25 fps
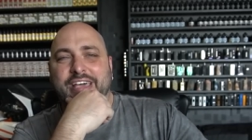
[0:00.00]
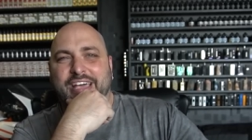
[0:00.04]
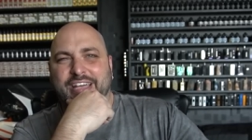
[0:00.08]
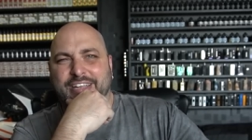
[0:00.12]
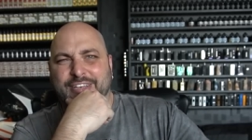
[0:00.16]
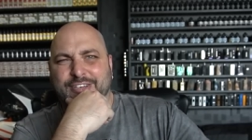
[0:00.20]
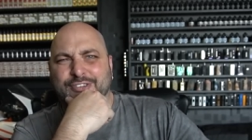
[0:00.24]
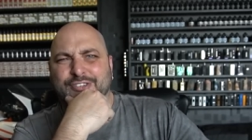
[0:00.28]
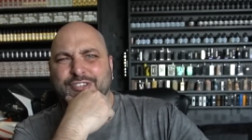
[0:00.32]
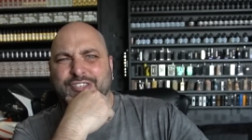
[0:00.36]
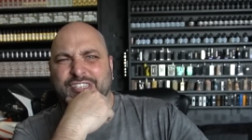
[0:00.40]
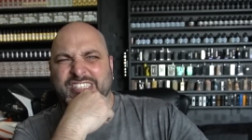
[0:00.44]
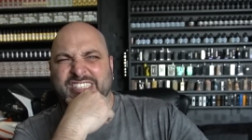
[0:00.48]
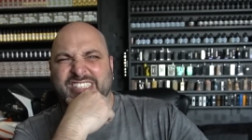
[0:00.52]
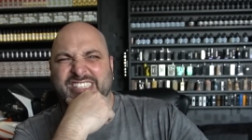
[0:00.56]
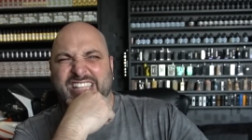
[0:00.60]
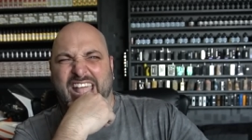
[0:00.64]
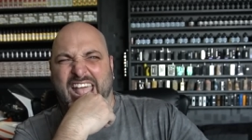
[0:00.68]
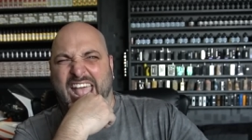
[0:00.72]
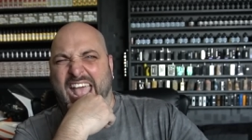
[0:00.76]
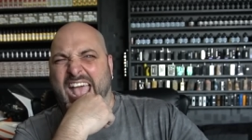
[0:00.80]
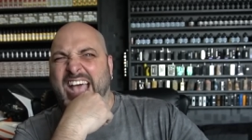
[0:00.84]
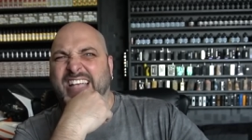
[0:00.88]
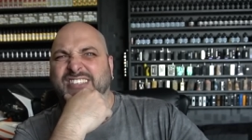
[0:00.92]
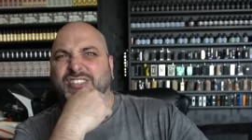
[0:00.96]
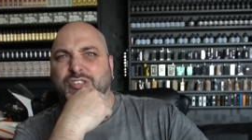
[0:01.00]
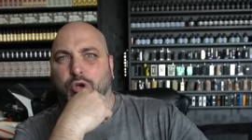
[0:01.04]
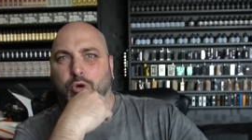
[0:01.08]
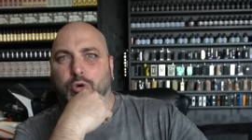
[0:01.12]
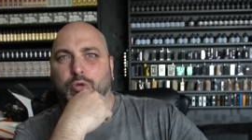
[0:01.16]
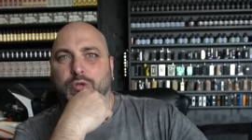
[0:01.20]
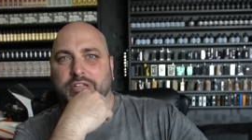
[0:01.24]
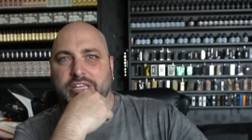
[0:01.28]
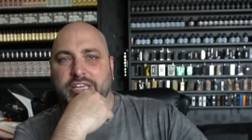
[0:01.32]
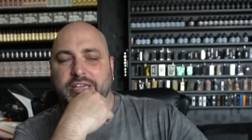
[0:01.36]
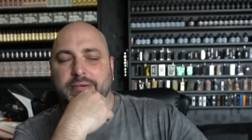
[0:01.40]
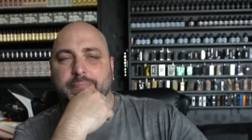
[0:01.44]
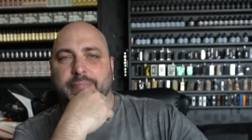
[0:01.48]
and you're just
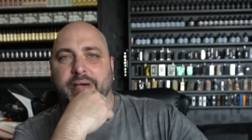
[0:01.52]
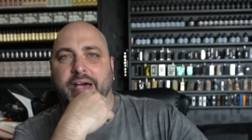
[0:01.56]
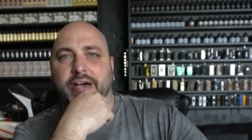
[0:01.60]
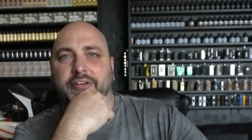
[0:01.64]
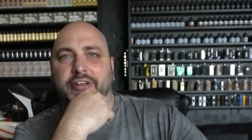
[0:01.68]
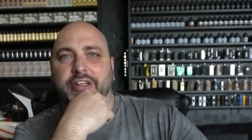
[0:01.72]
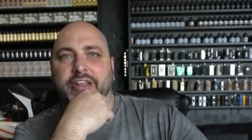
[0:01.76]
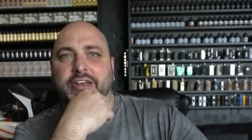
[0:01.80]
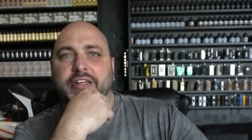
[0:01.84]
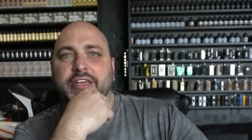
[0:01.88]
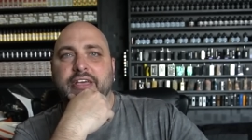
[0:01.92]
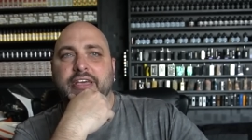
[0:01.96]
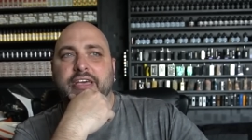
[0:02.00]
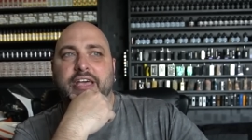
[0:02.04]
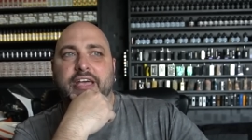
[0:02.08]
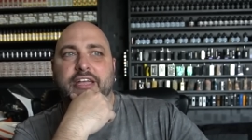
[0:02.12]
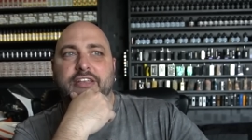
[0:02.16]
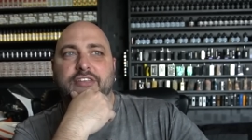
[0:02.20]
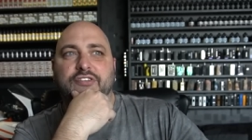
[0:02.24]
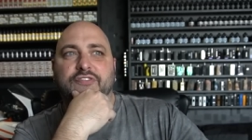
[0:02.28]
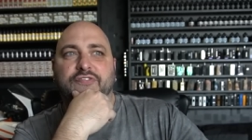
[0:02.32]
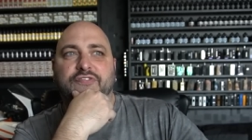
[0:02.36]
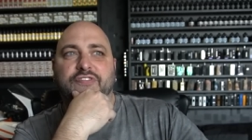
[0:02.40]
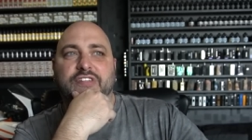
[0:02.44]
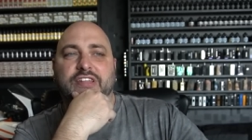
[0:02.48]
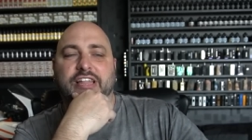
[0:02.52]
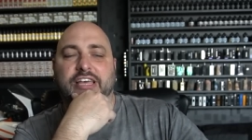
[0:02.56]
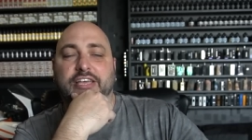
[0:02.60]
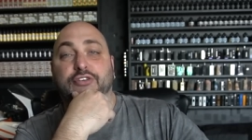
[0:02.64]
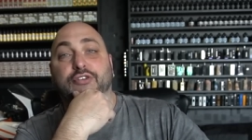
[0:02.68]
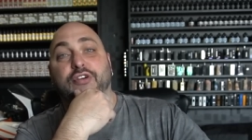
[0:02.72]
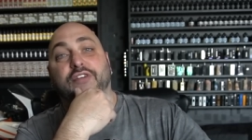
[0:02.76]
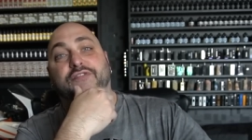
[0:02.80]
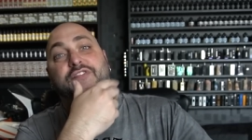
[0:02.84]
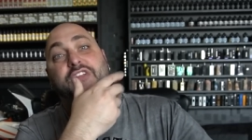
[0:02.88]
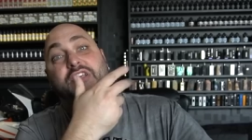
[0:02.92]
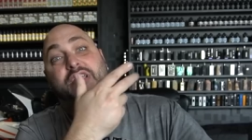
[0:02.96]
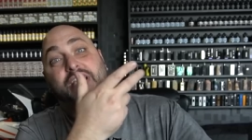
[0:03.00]
assholey about it and you feel like
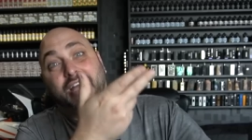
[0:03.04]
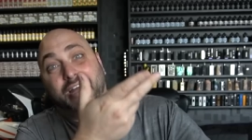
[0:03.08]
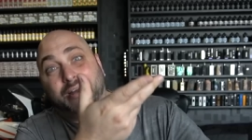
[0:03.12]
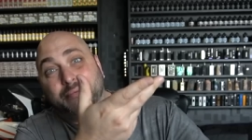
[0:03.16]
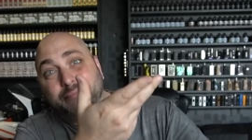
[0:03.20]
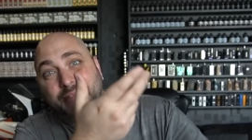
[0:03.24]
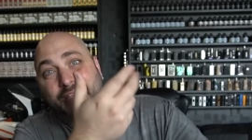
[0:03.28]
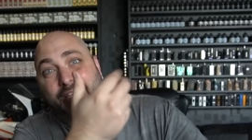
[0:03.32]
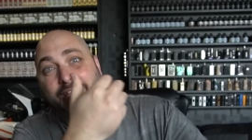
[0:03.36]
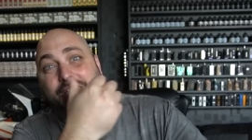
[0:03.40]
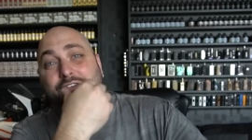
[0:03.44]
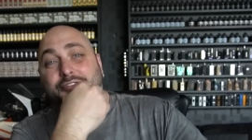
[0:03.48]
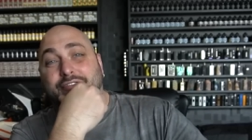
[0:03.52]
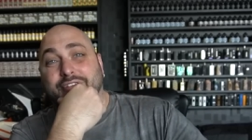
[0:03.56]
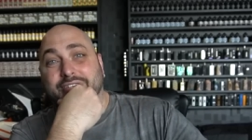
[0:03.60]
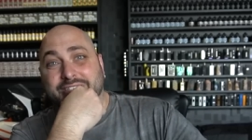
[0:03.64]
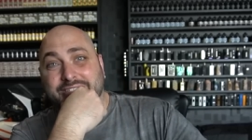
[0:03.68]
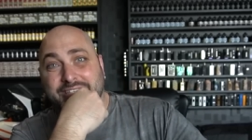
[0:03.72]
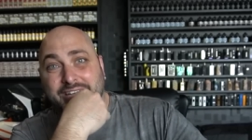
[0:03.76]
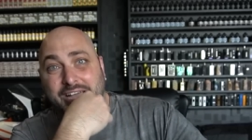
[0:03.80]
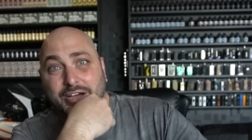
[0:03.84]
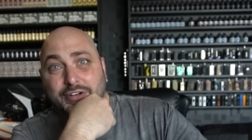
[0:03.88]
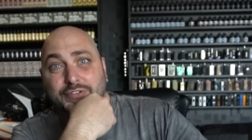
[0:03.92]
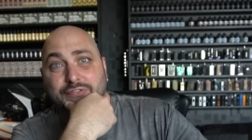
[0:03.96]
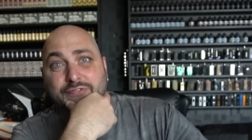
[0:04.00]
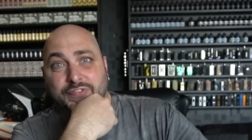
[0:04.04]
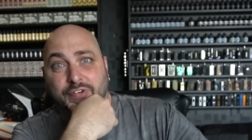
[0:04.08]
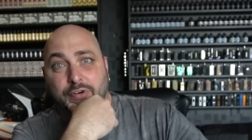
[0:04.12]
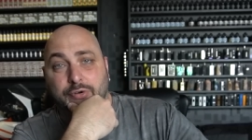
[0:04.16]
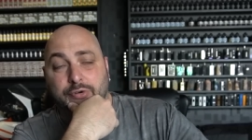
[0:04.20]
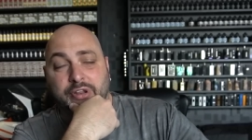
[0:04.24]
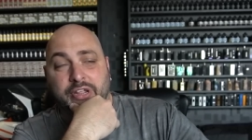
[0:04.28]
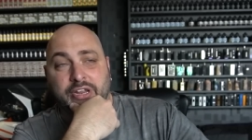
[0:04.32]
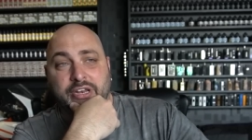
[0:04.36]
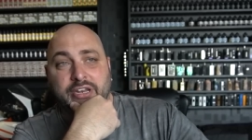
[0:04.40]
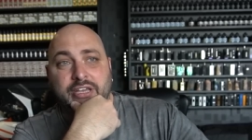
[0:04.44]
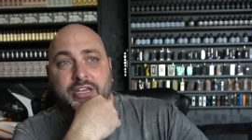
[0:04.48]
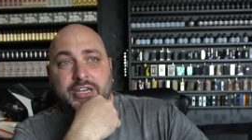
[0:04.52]
you have to come here and downvote
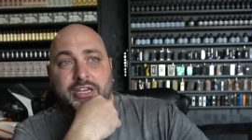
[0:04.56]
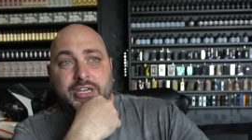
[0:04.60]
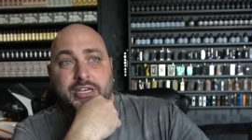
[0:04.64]
it.